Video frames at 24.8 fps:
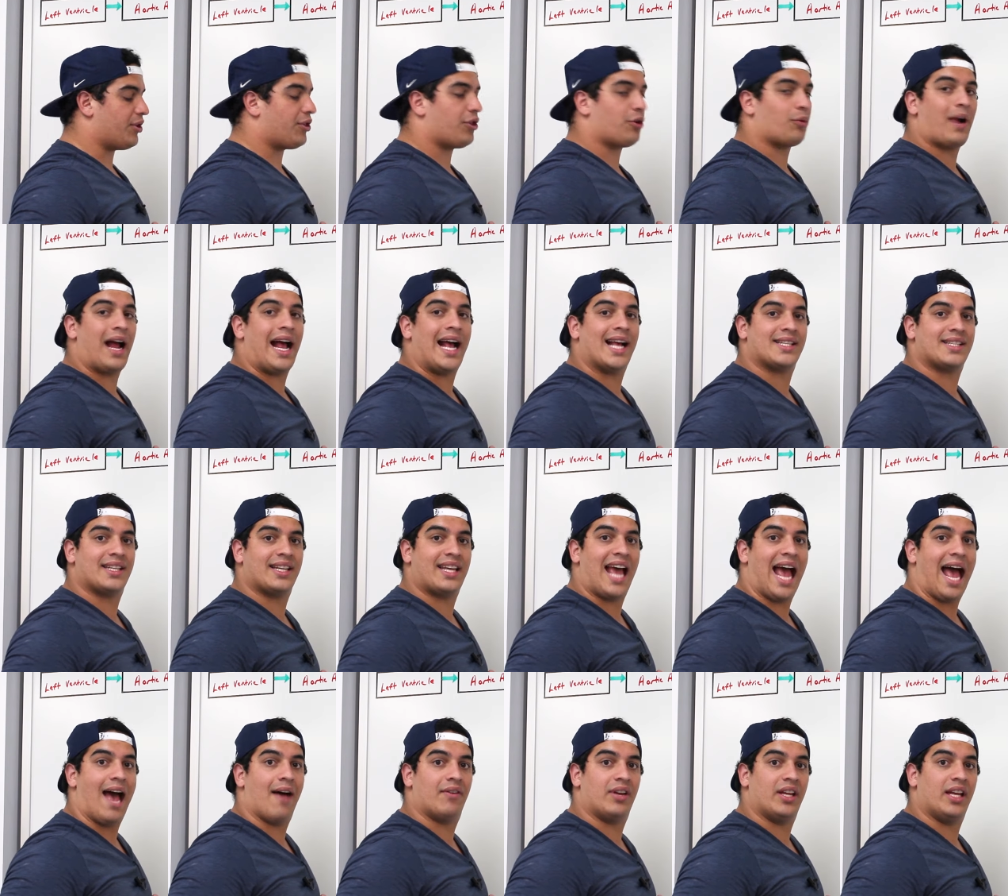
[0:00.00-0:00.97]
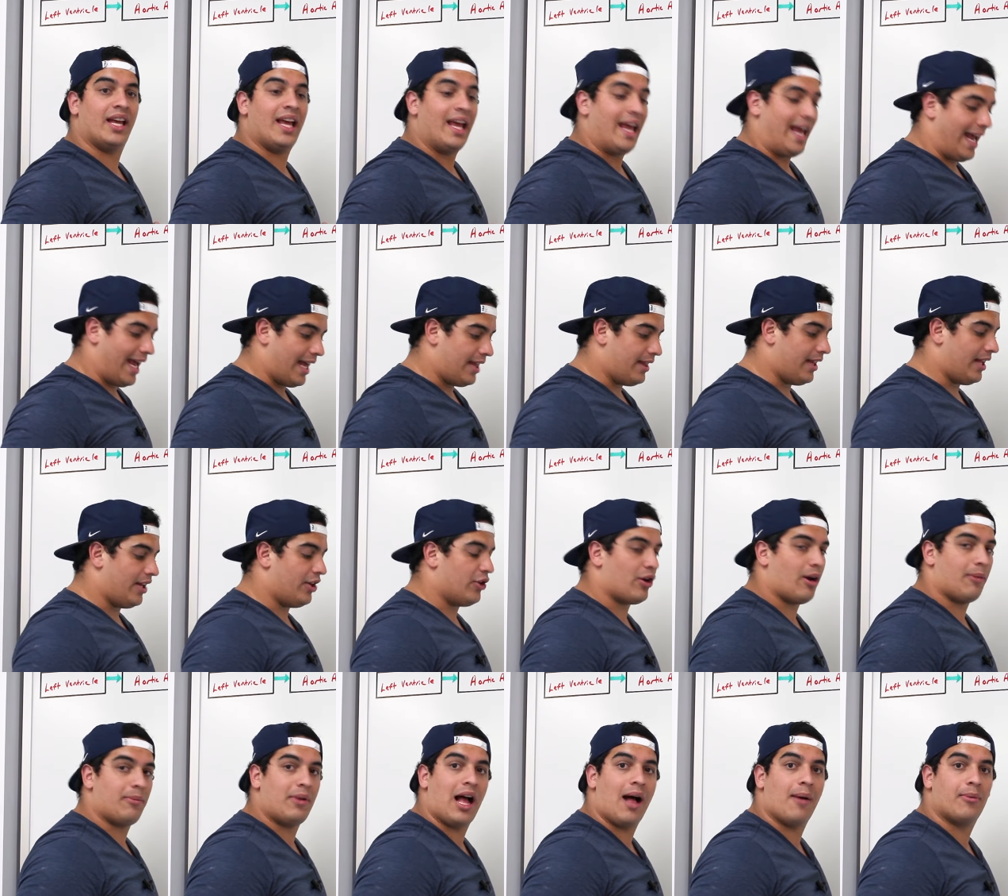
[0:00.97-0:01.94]
your thoracic cavity and then
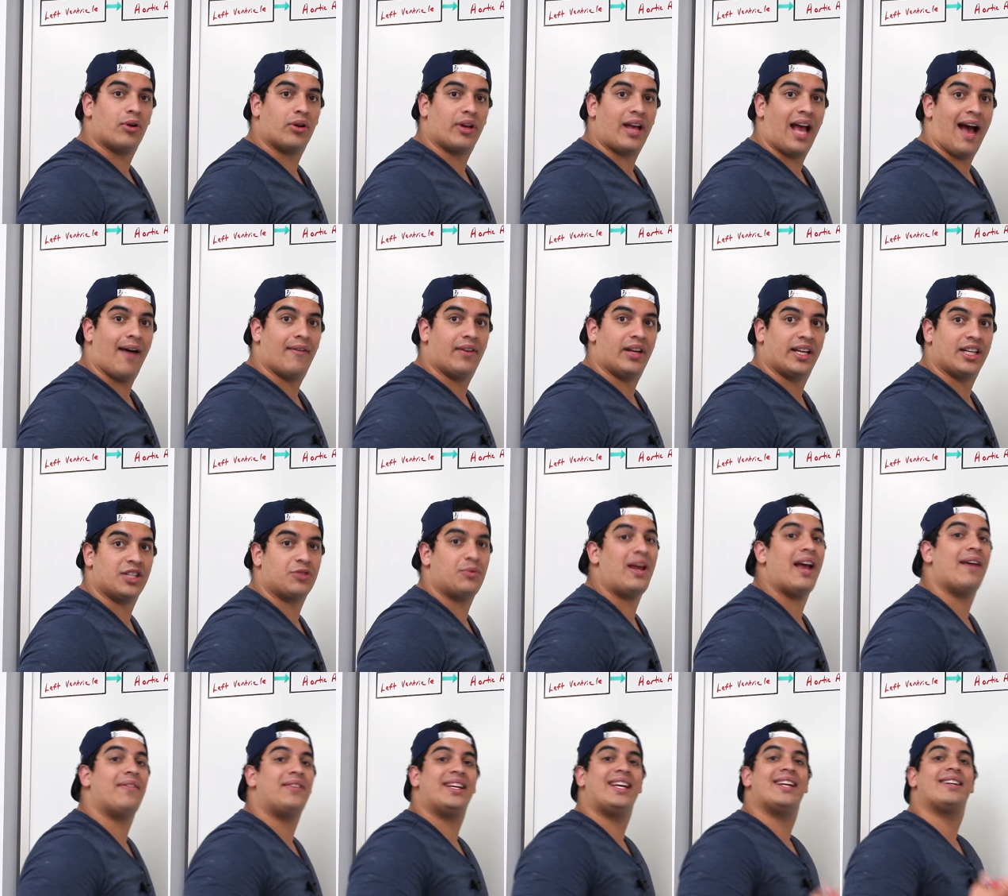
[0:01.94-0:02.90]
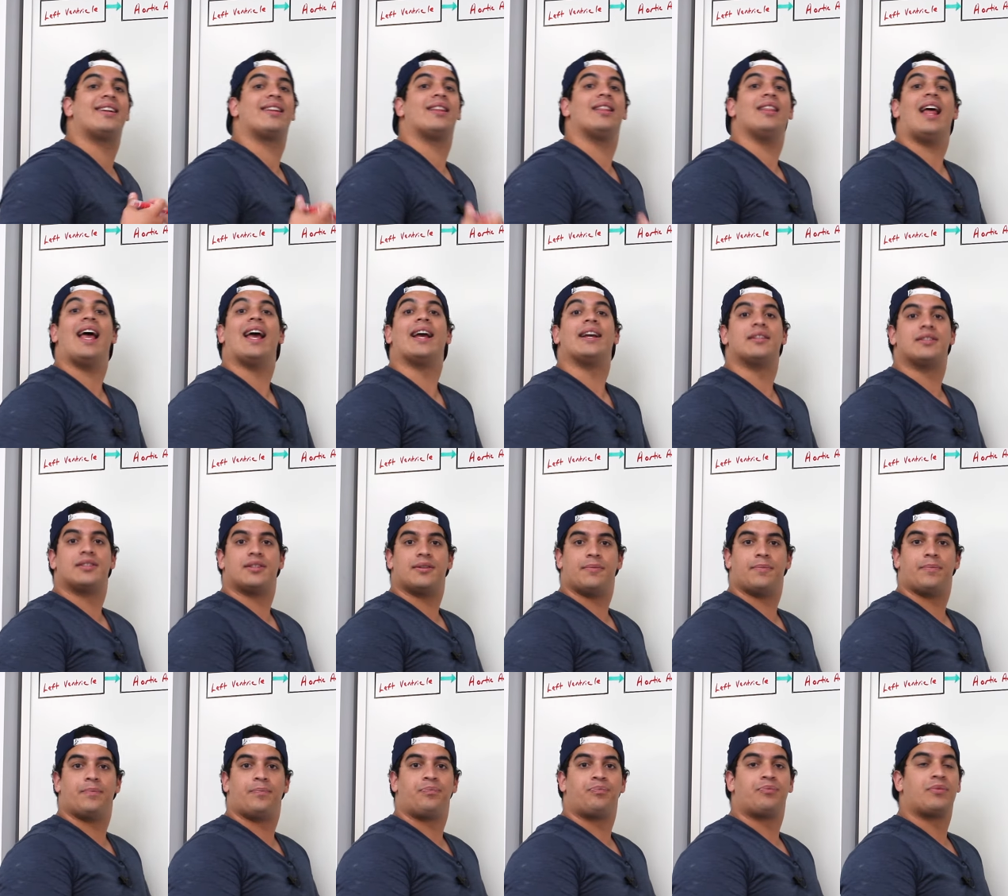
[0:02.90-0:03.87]
your abdominal cavity, because we have to get to the legs.
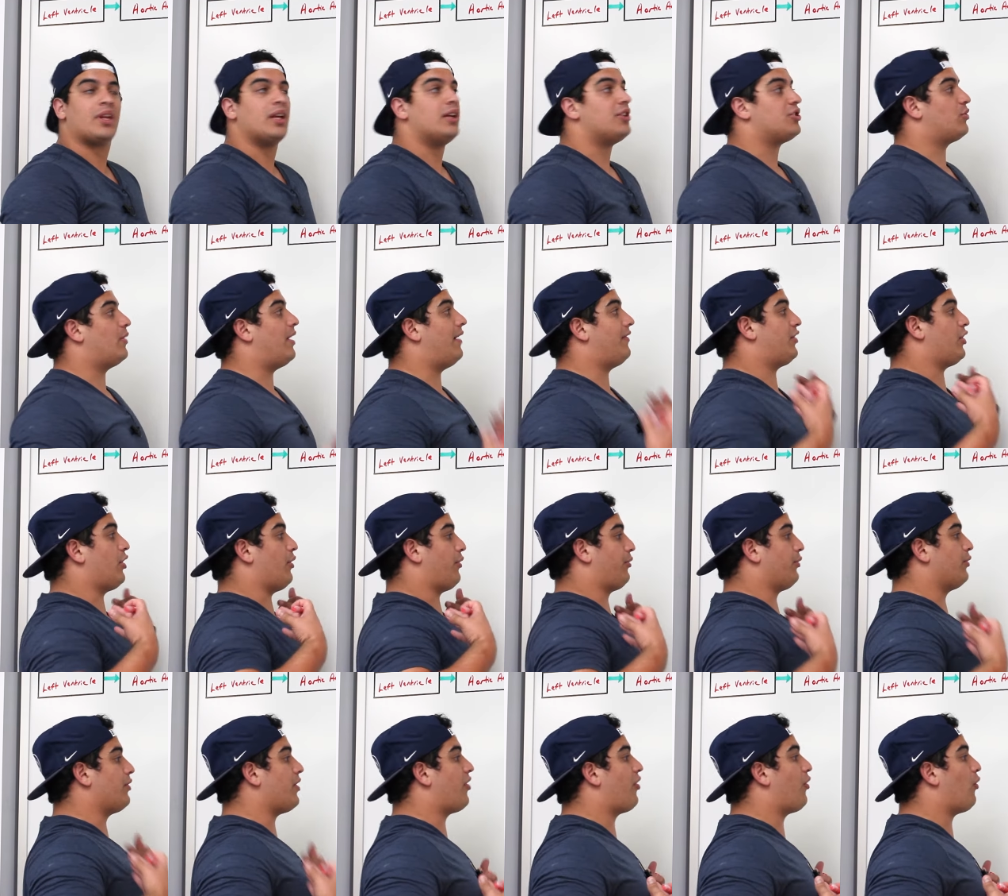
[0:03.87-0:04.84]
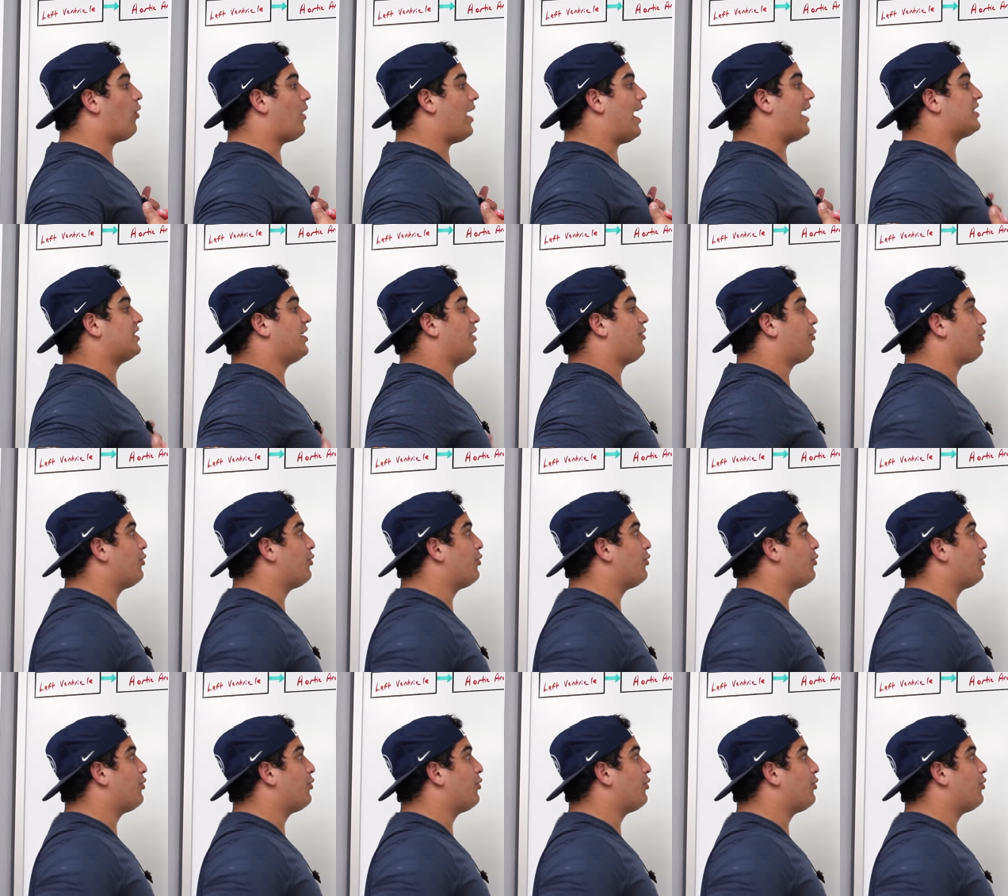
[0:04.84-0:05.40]
So we have to go through the thorax and